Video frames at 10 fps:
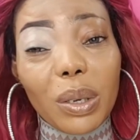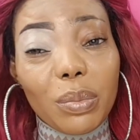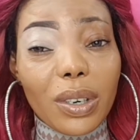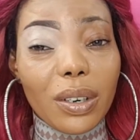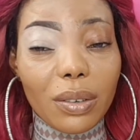to
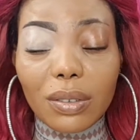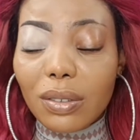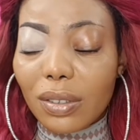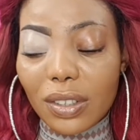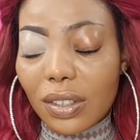my
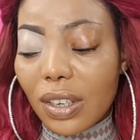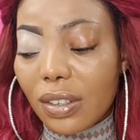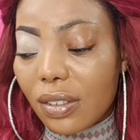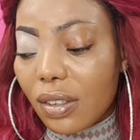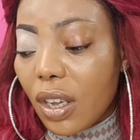brow.
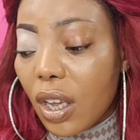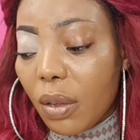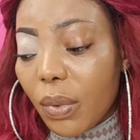It's nice.